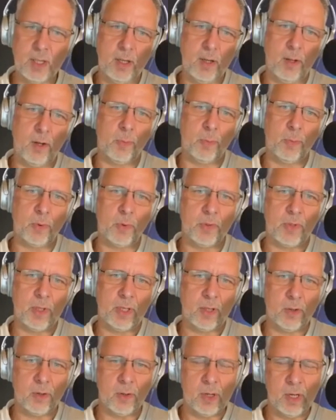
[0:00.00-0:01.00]
Hope to see
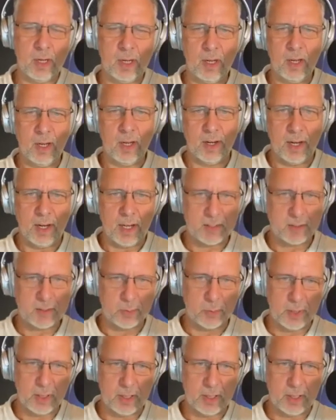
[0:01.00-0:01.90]
you next week.